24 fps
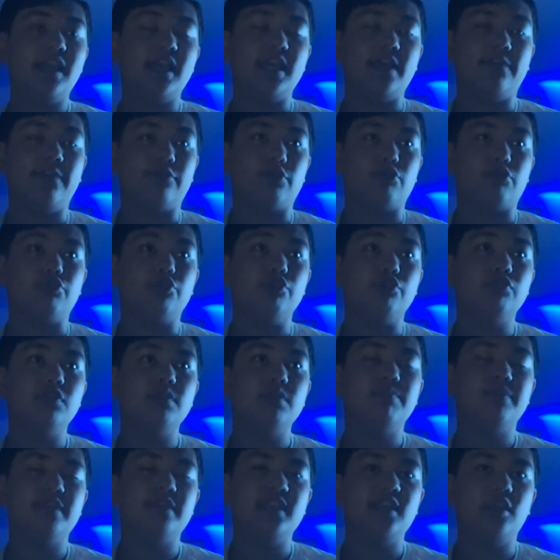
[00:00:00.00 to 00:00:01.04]
If you're
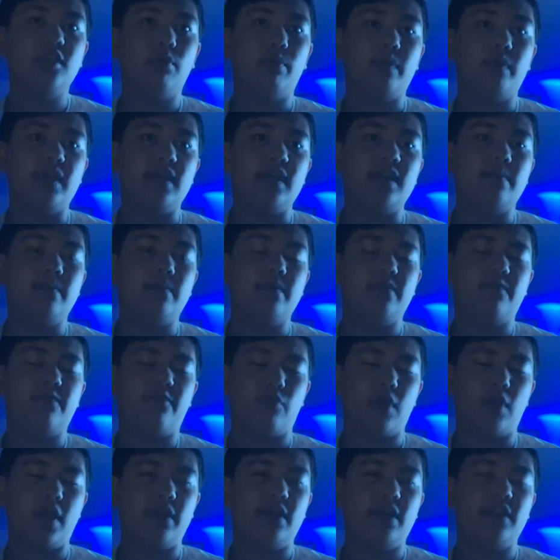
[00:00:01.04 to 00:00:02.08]
using PoE
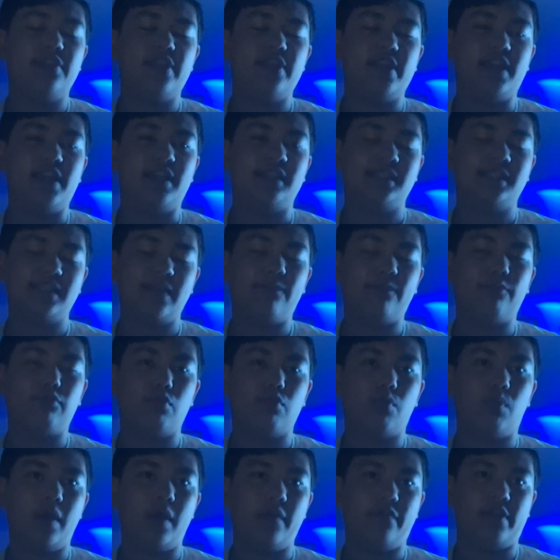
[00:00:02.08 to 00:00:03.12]
for anything except for
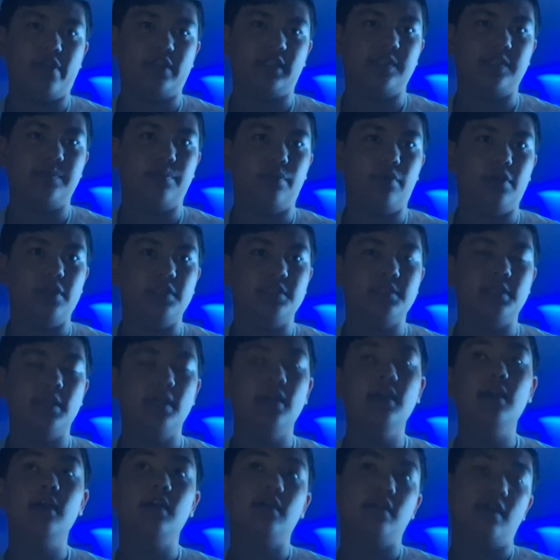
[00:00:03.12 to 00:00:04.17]
a Wi-Fi access point,
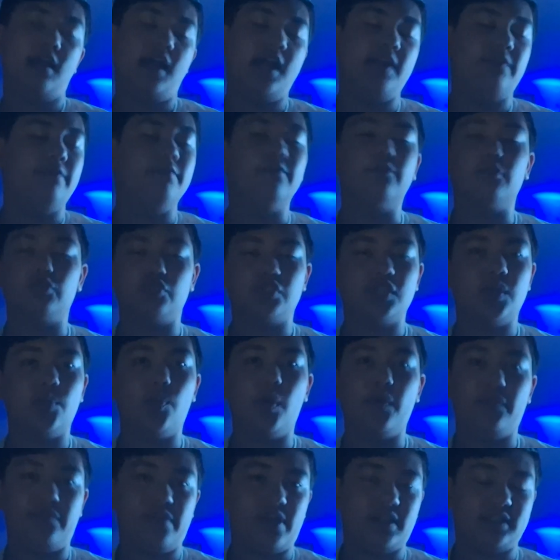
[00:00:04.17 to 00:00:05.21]
even for some
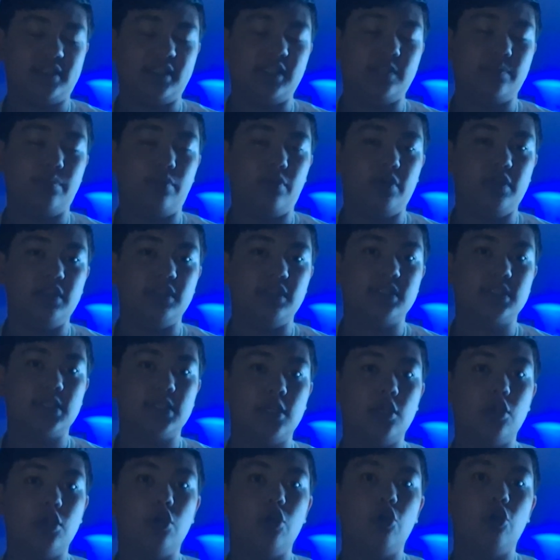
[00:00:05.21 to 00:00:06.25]
Wi-Fi access points,
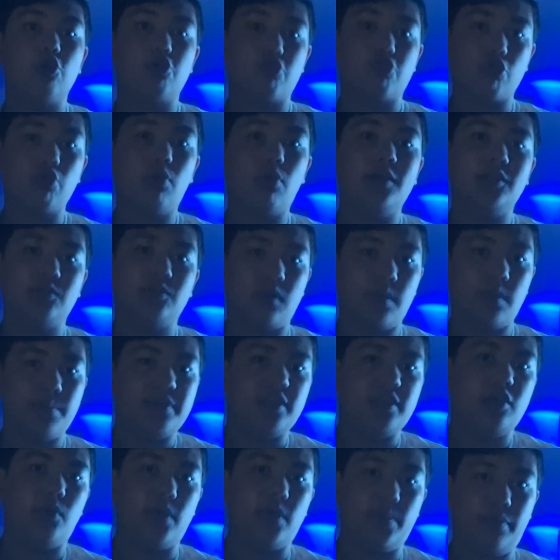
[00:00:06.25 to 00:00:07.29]
you're going to want
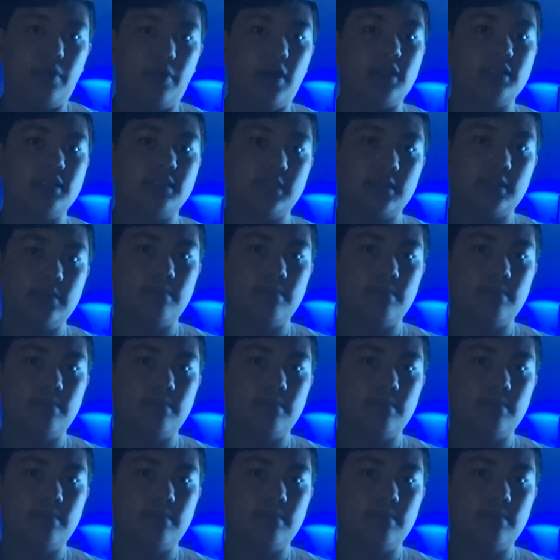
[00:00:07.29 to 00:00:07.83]
PoE Plus.